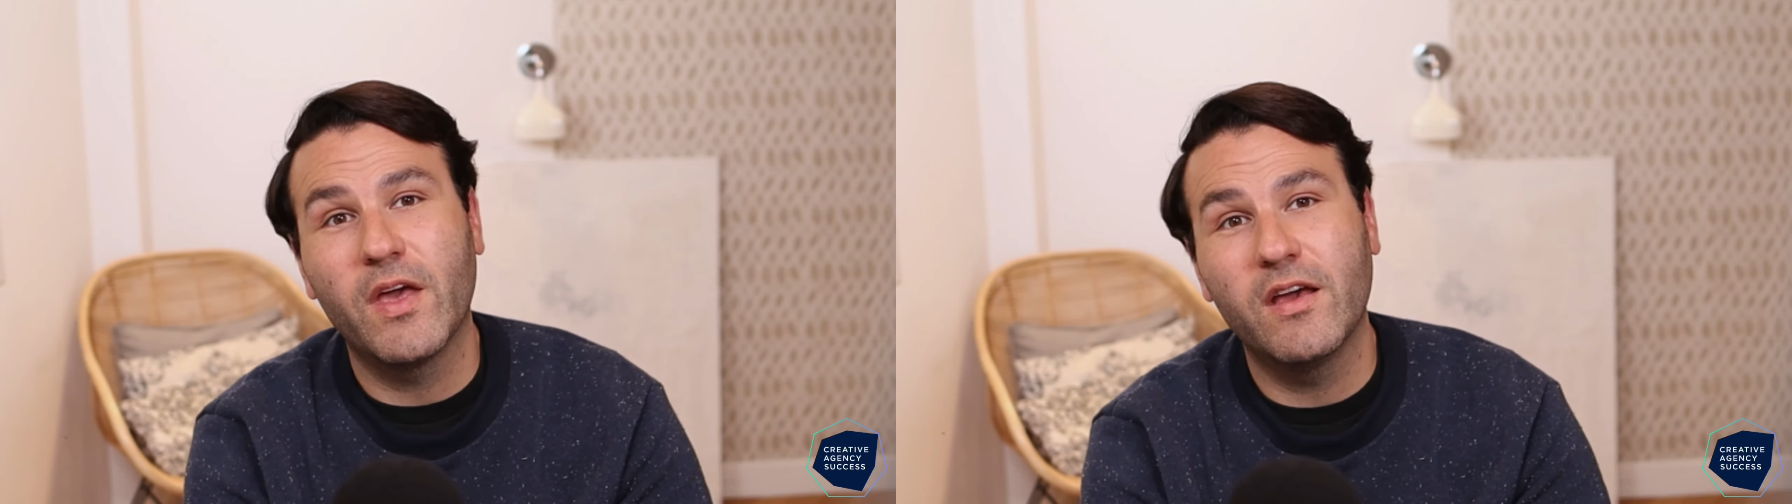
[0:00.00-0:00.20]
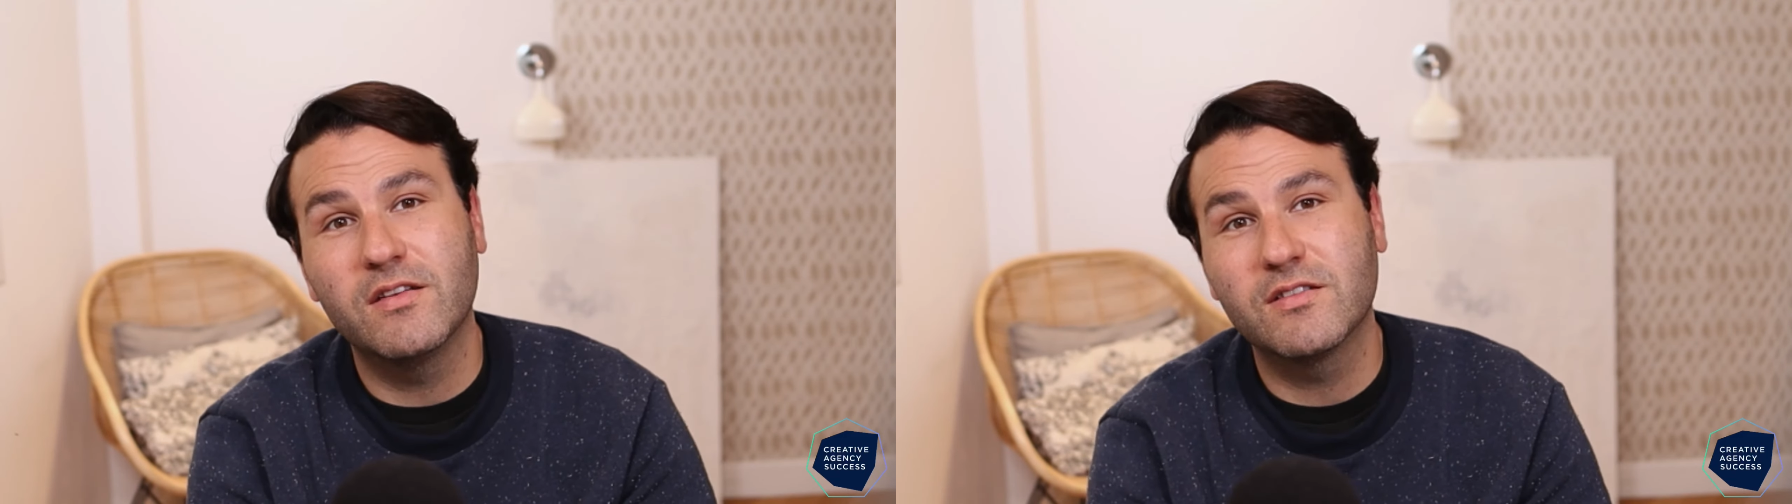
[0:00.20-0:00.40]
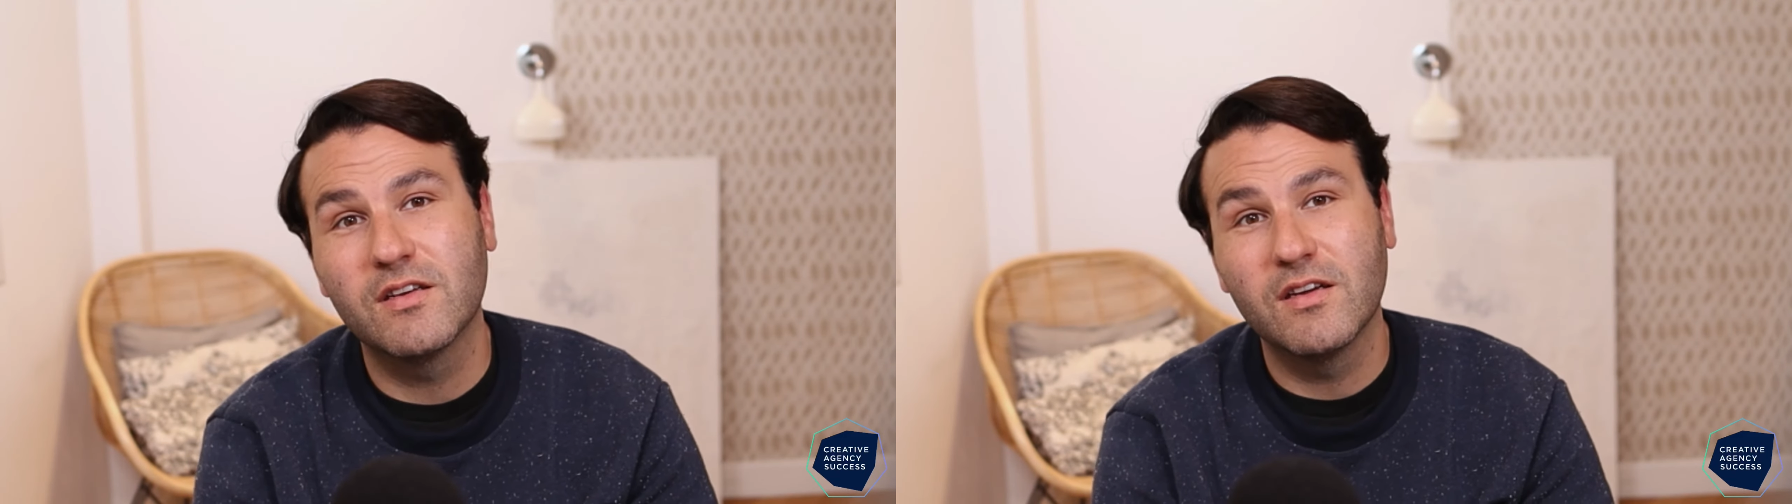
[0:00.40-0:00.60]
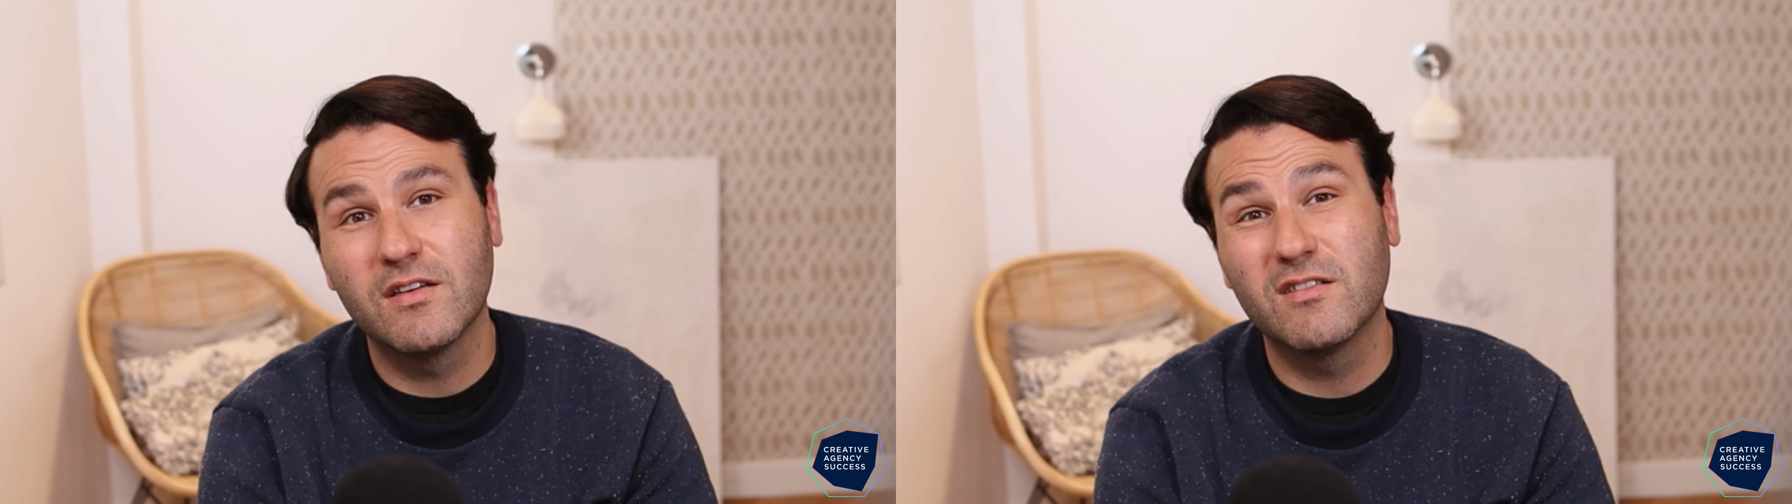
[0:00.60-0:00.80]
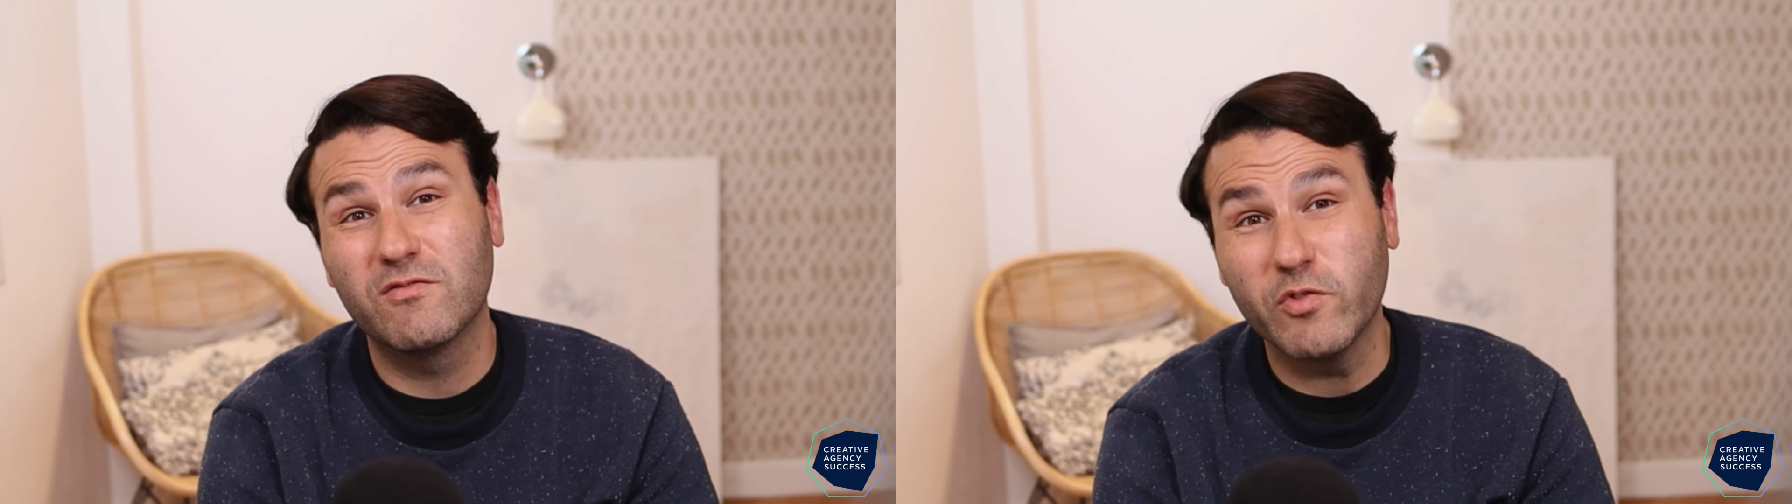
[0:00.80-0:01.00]
And
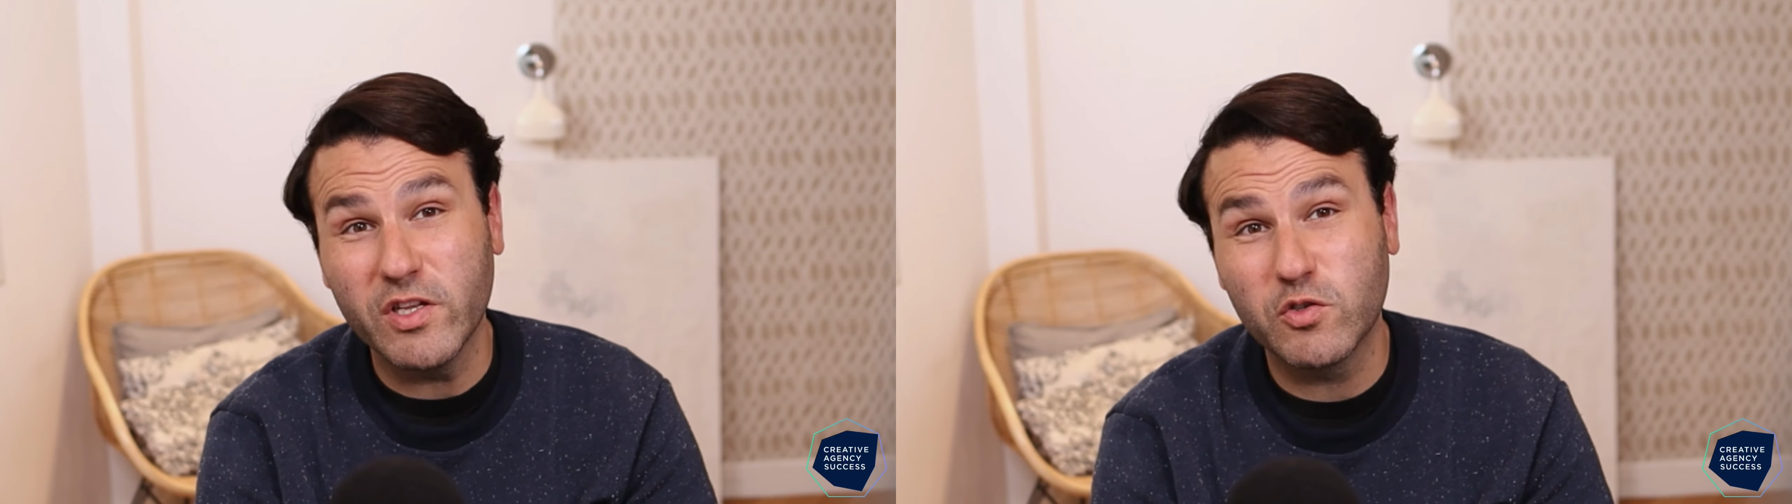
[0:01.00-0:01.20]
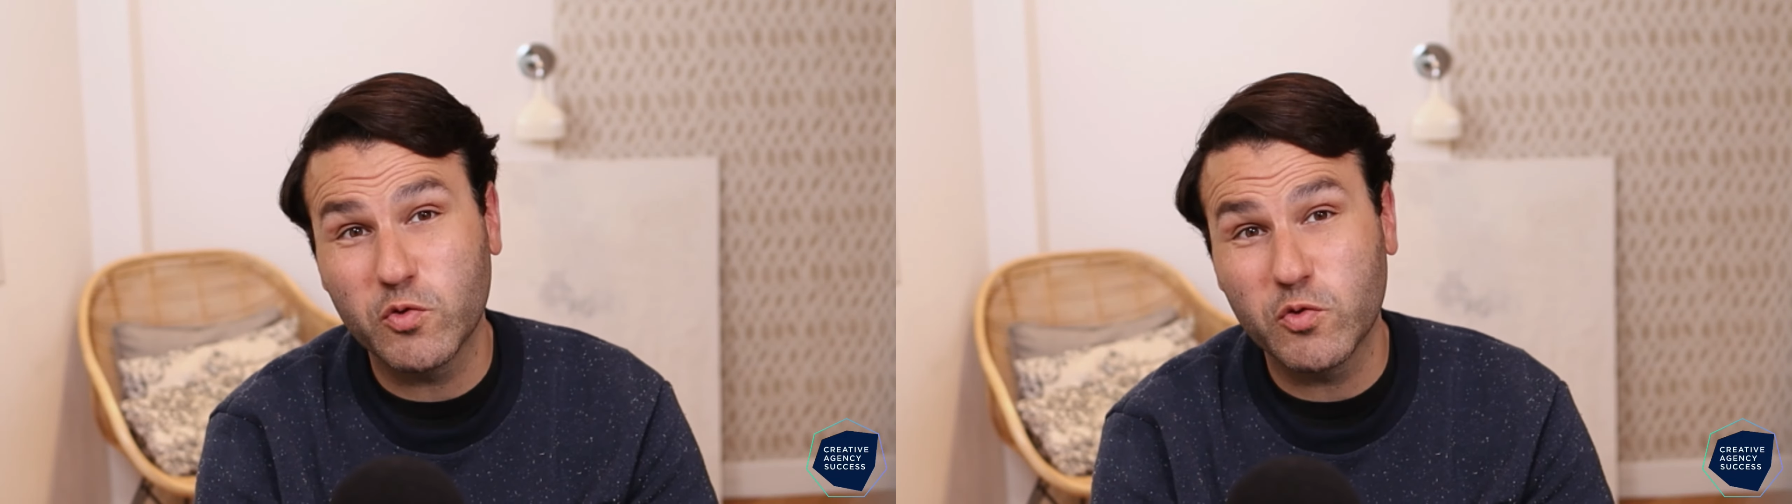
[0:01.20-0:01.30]
really,